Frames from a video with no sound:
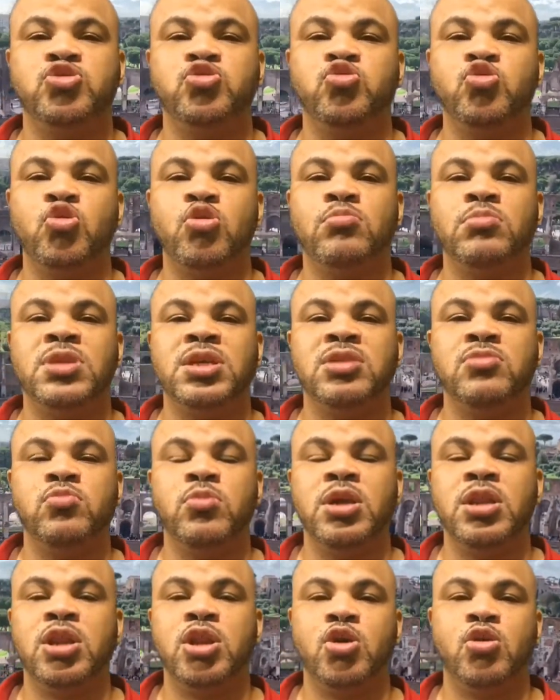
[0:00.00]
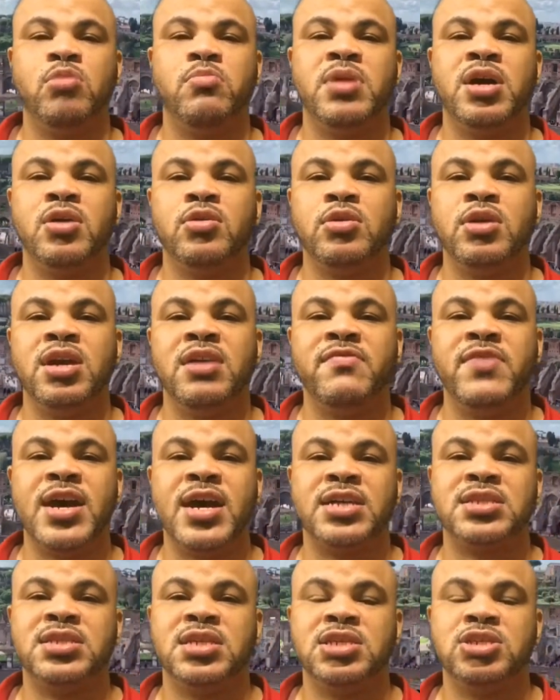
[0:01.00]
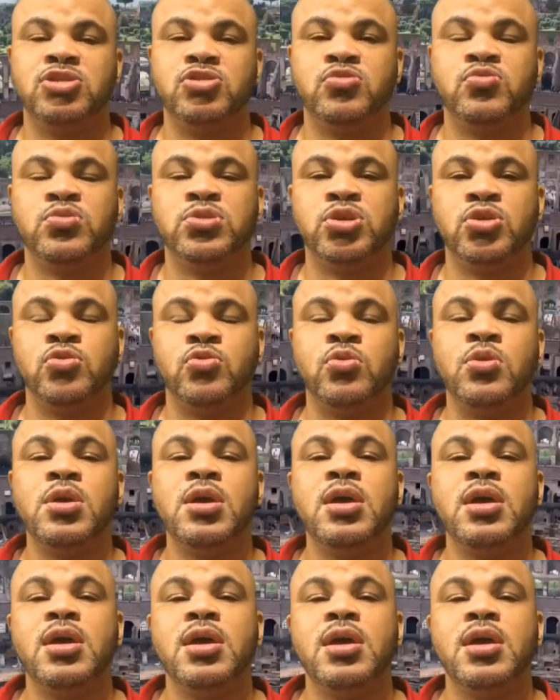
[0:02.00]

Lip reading: that you normally wouldn't know about or have access to. So